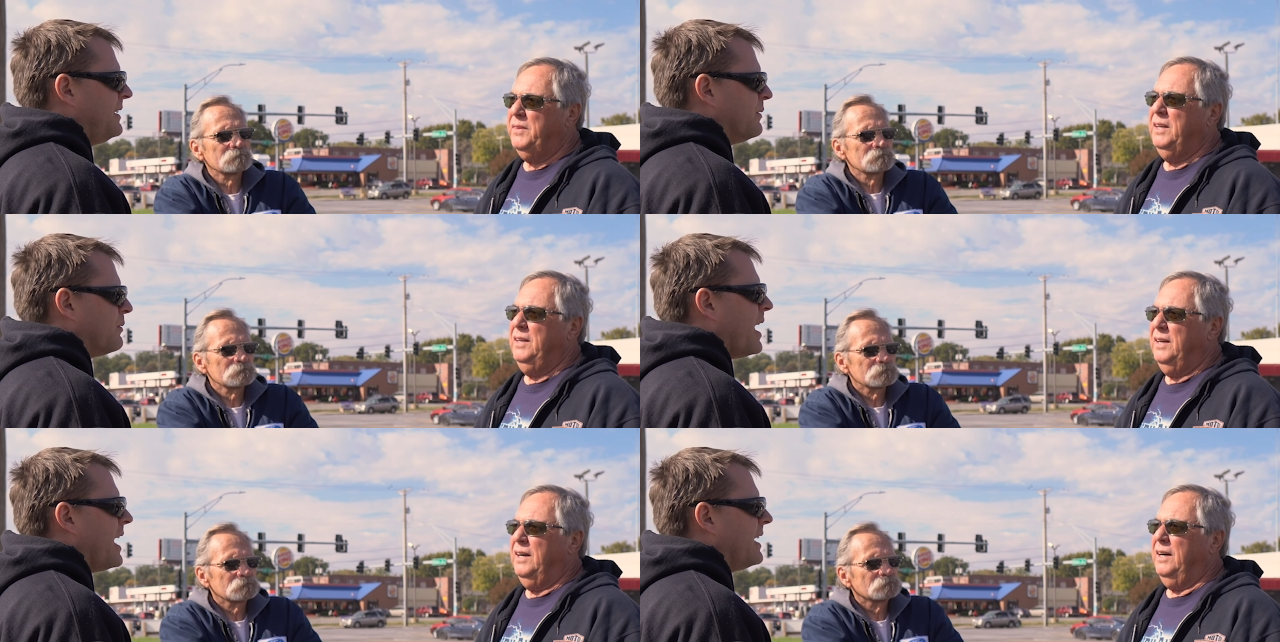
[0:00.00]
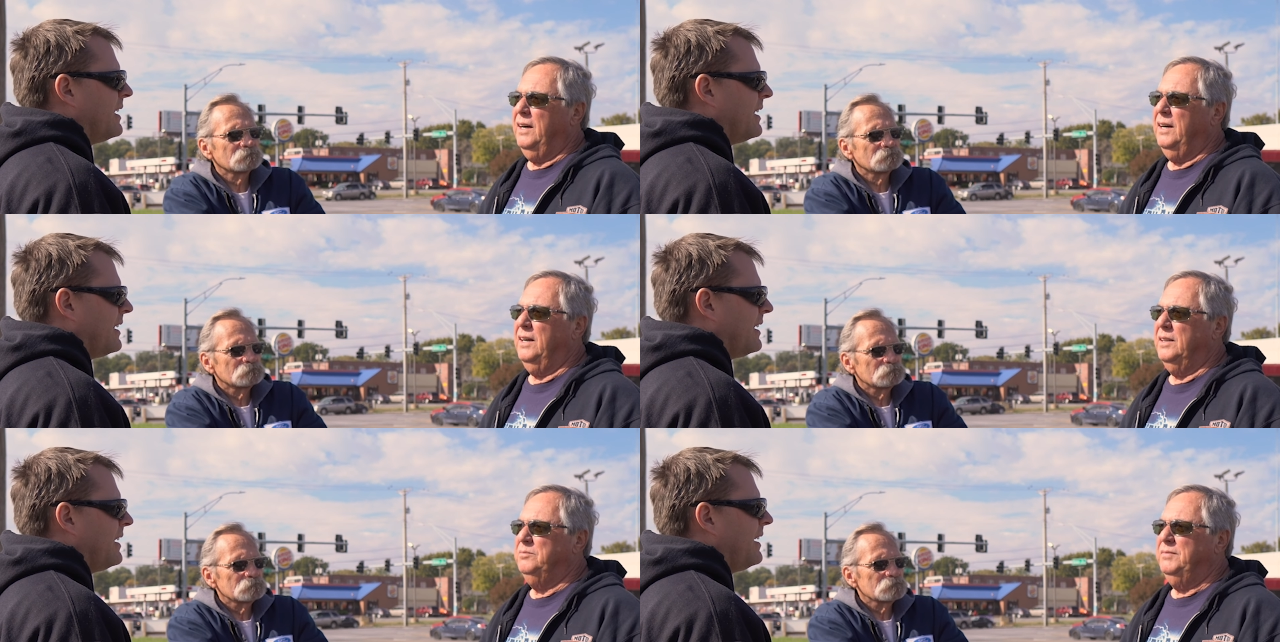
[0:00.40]
Speaker 1: Right.
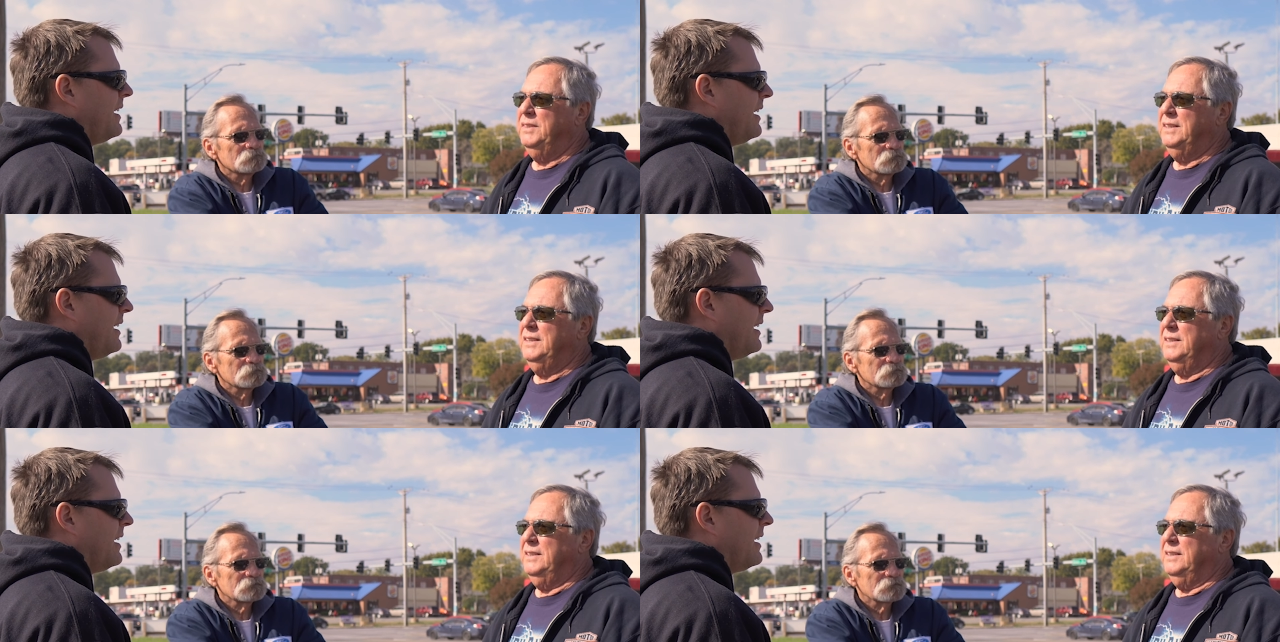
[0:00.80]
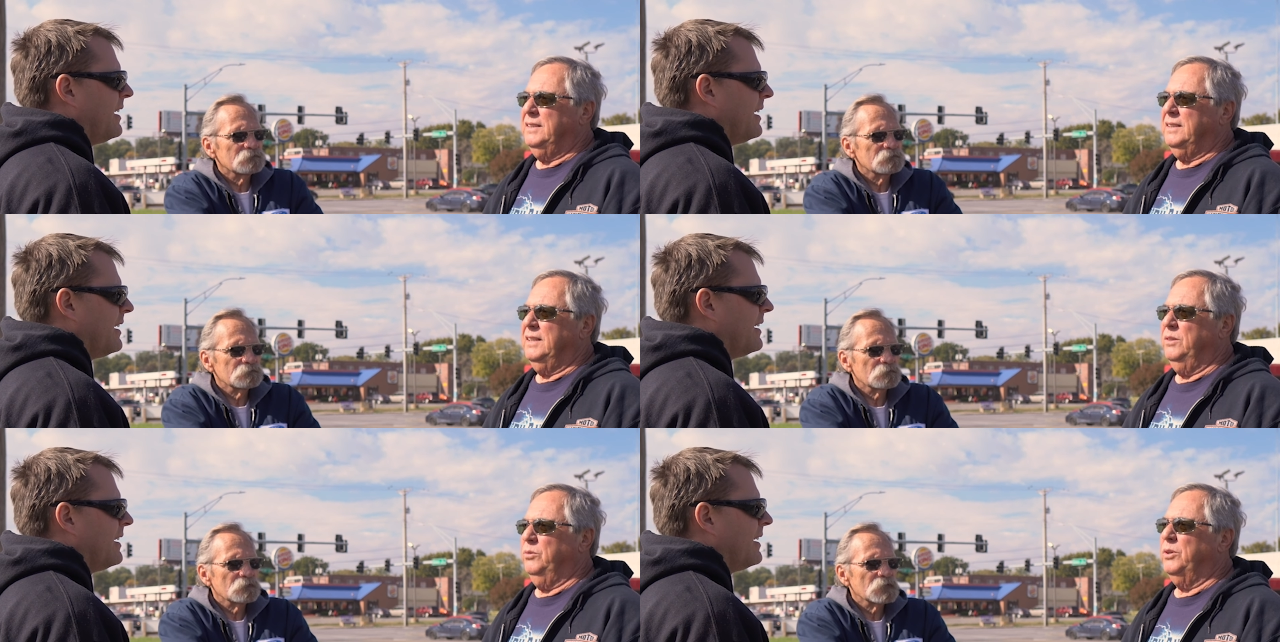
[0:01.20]
Um,
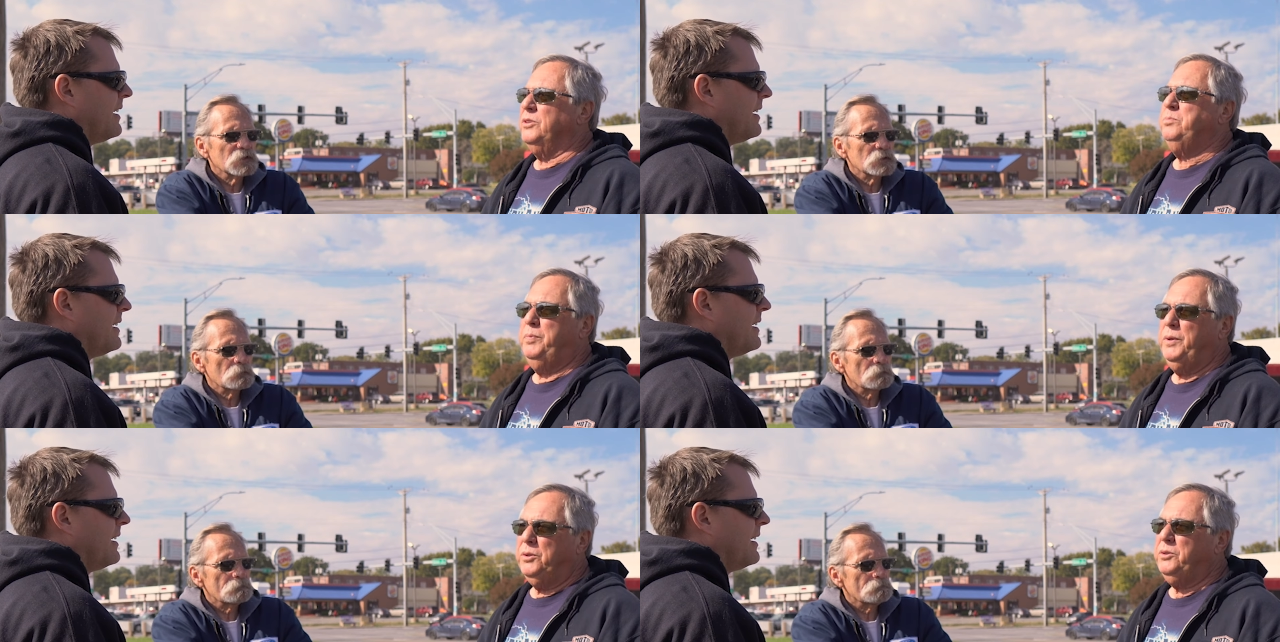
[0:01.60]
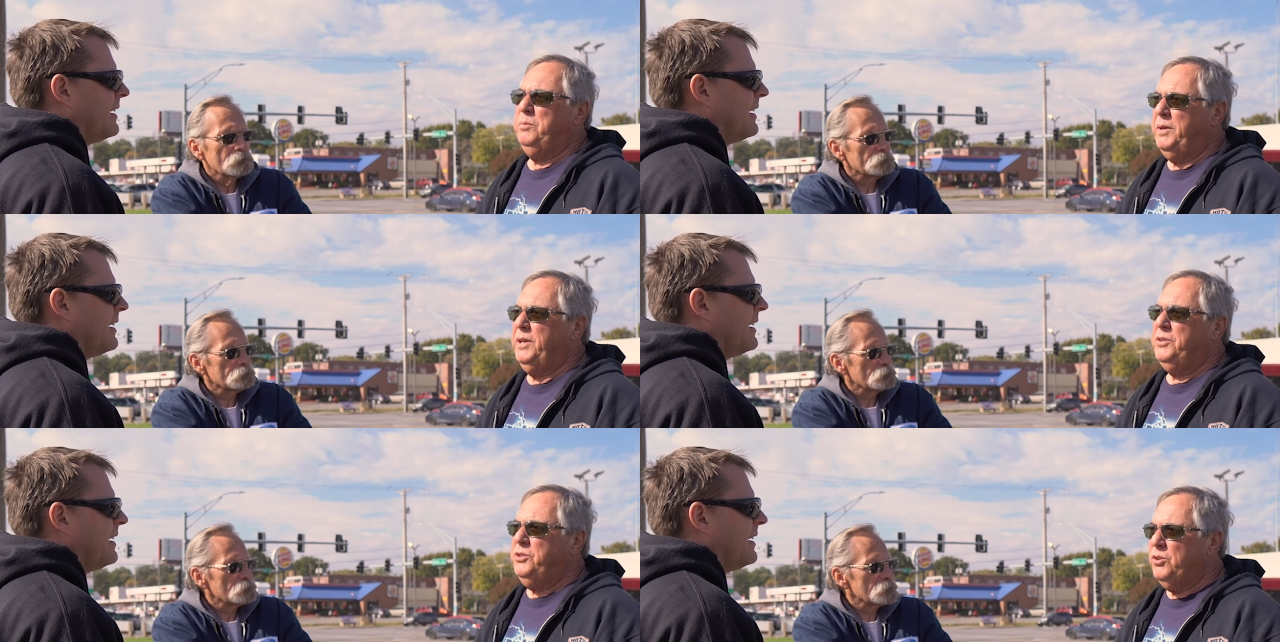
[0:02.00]
it was built to
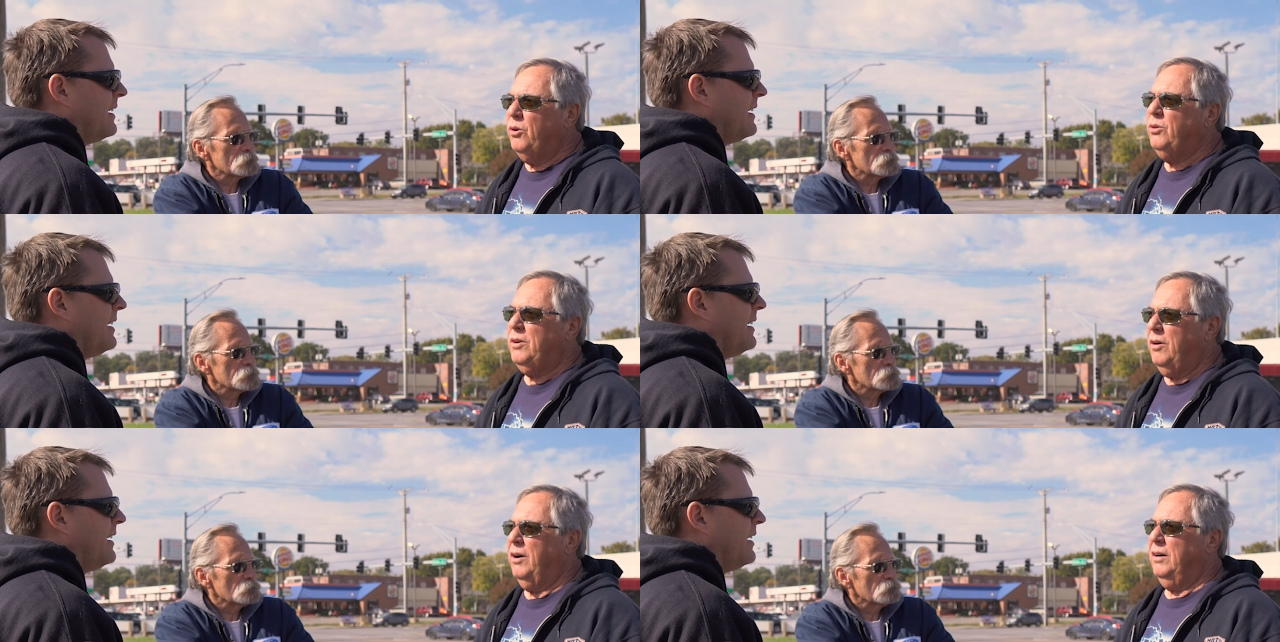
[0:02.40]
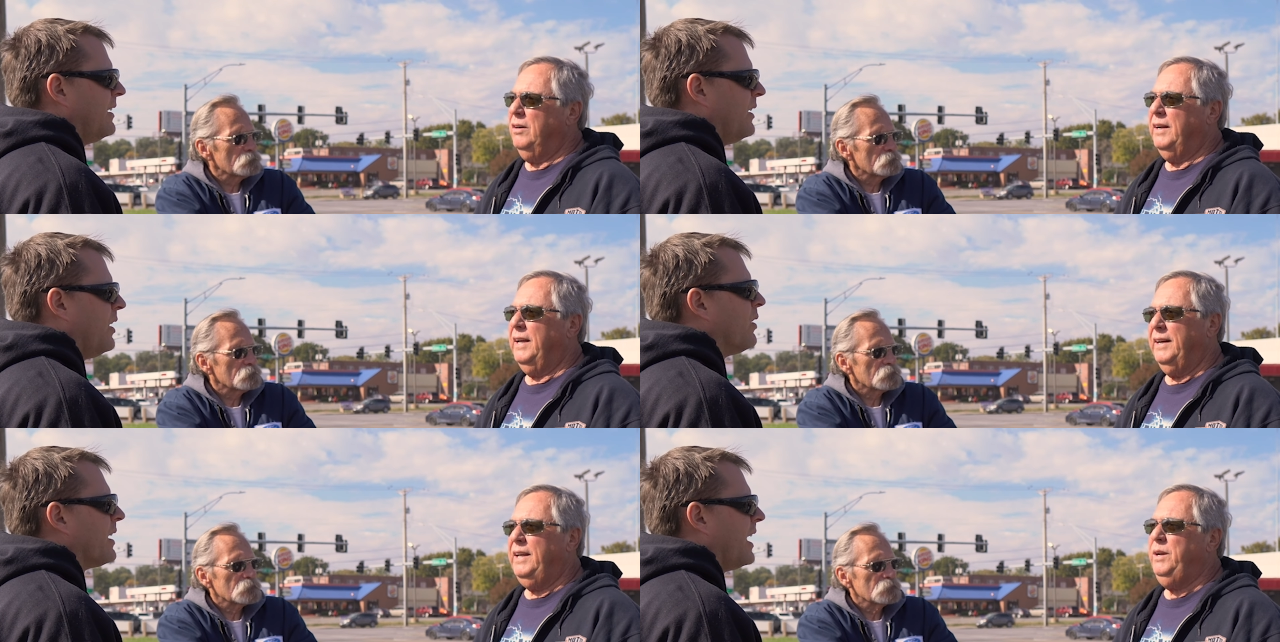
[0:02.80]
be a show car,
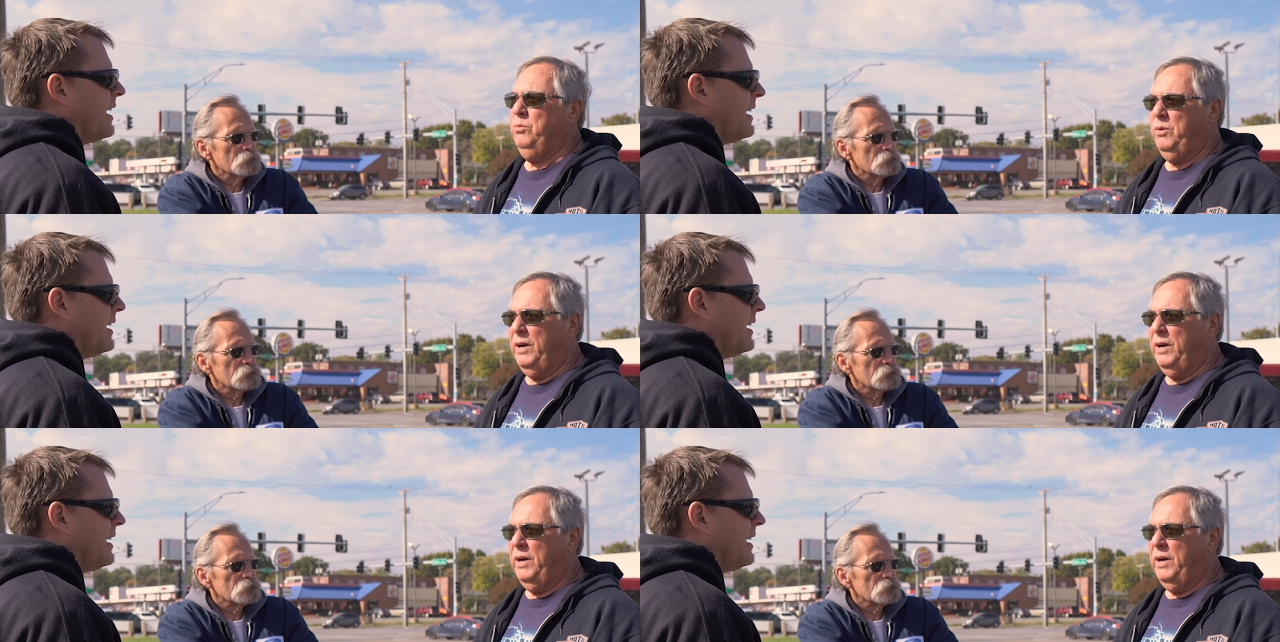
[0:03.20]
and okay. he